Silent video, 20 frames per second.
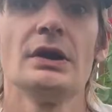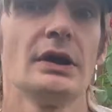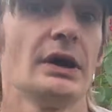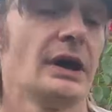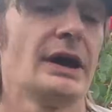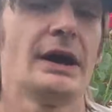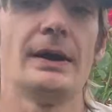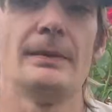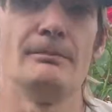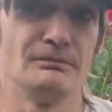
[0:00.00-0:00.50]

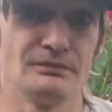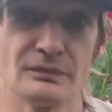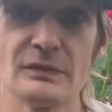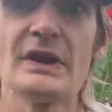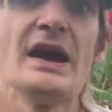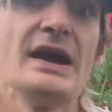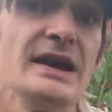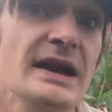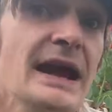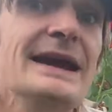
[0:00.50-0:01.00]

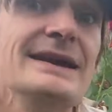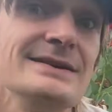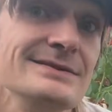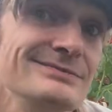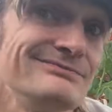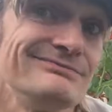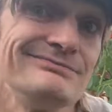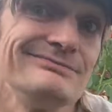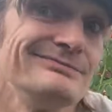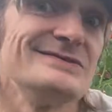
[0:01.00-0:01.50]
a
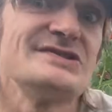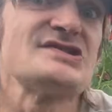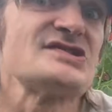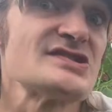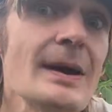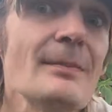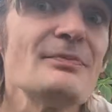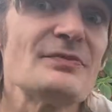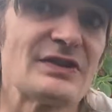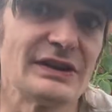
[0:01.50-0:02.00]

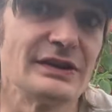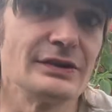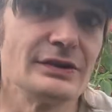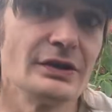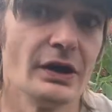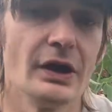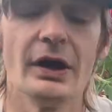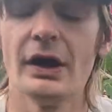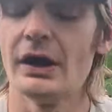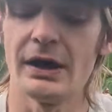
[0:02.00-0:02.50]

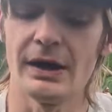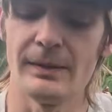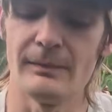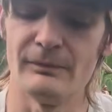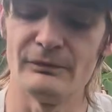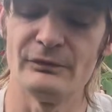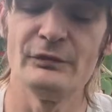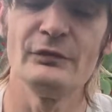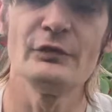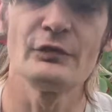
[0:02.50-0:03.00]
something
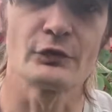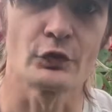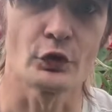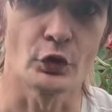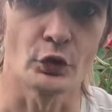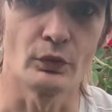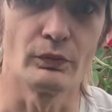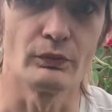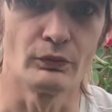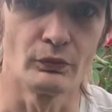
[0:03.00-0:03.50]

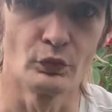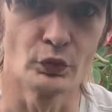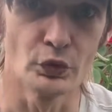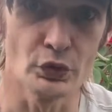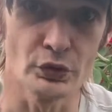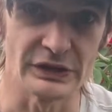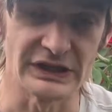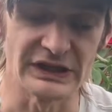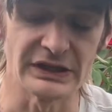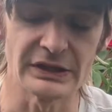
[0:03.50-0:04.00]
for
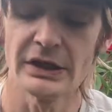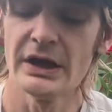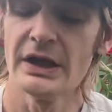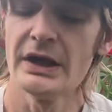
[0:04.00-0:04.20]
rooting.